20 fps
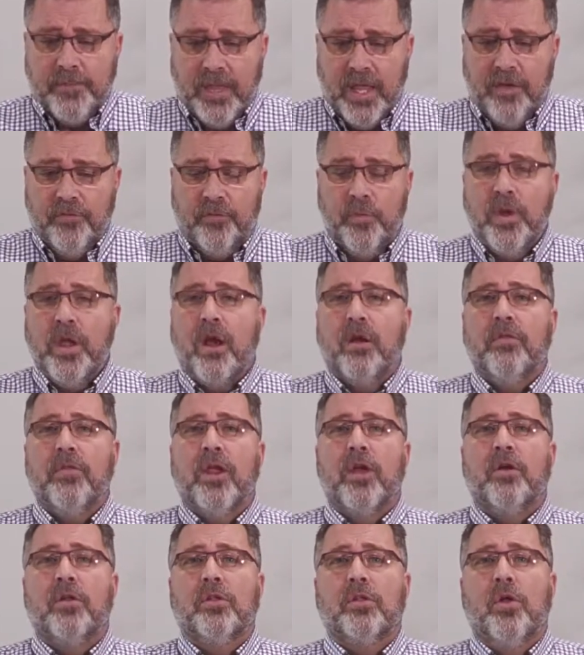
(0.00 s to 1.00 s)
if we are
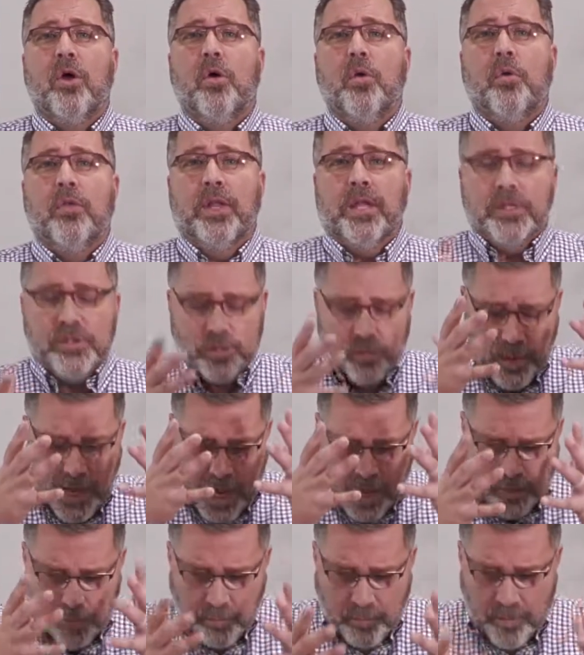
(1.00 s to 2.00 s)
there alone, His
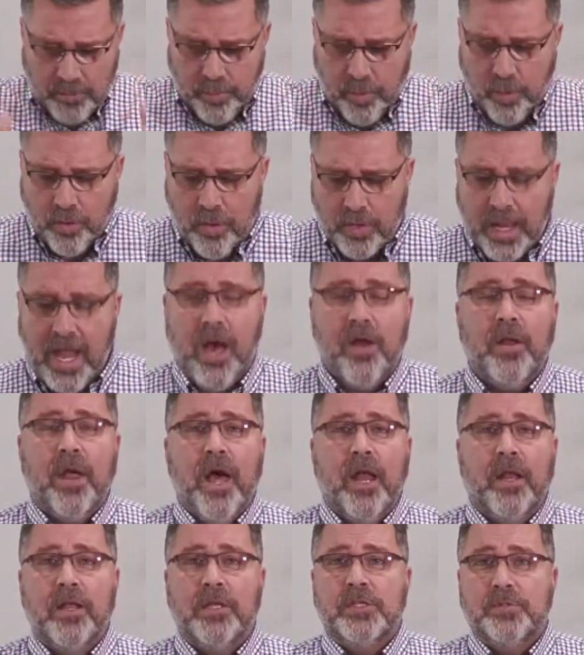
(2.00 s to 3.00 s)
wrath will be poured down
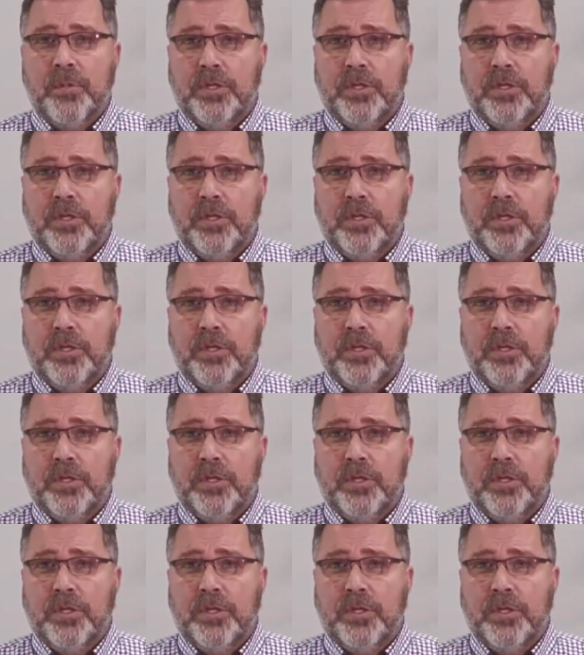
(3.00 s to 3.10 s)
on us.